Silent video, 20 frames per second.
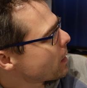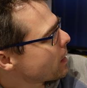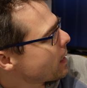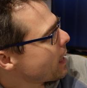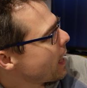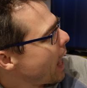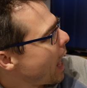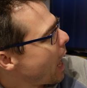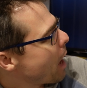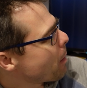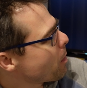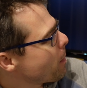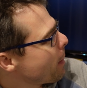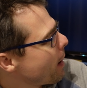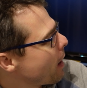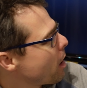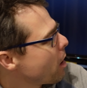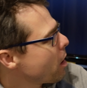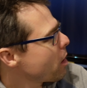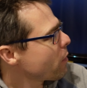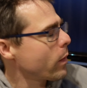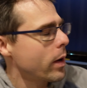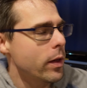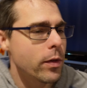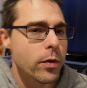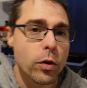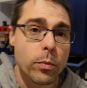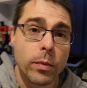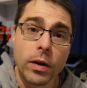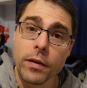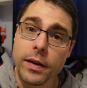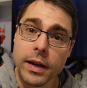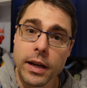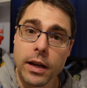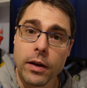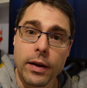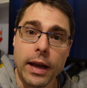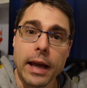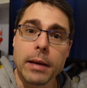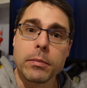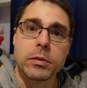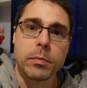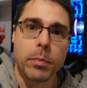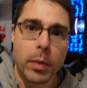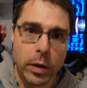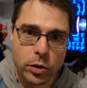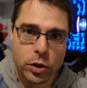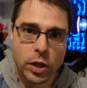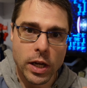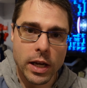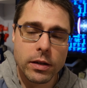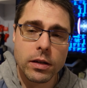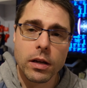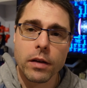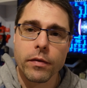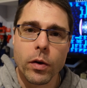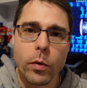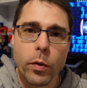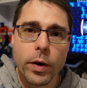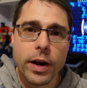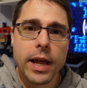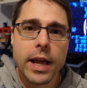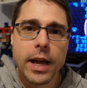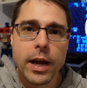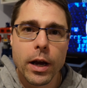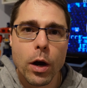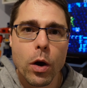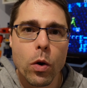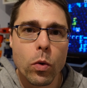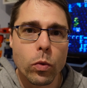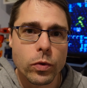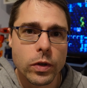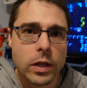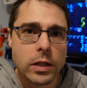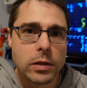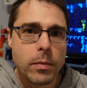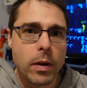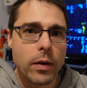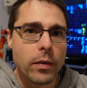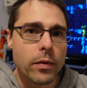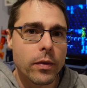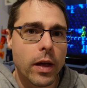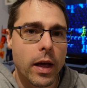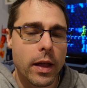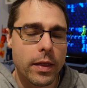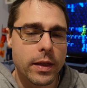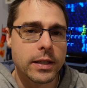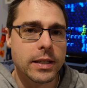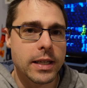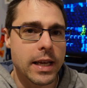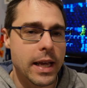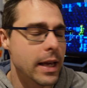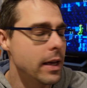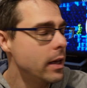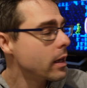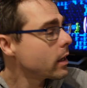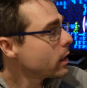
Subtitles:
yeah, I'm about halfway through my video games budget if I want to hit gold this year.